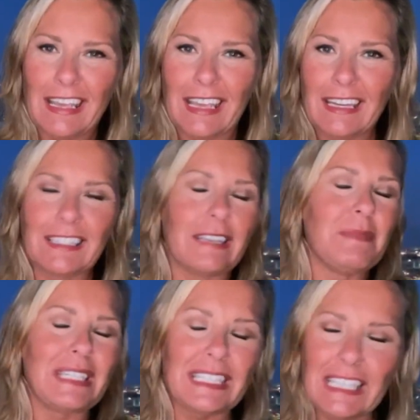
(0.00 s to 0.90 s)
It is a
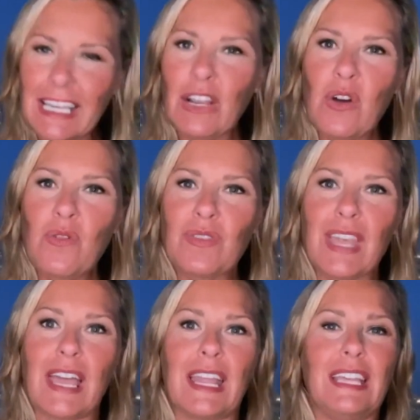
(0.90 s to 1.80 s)
mosquito
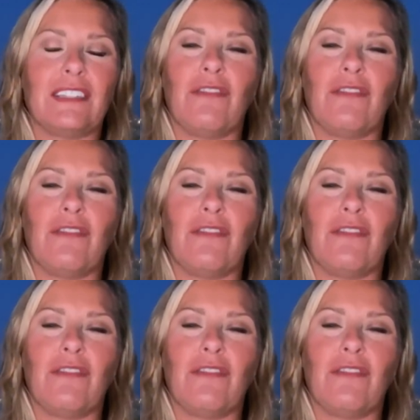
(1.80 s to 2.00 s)
that is a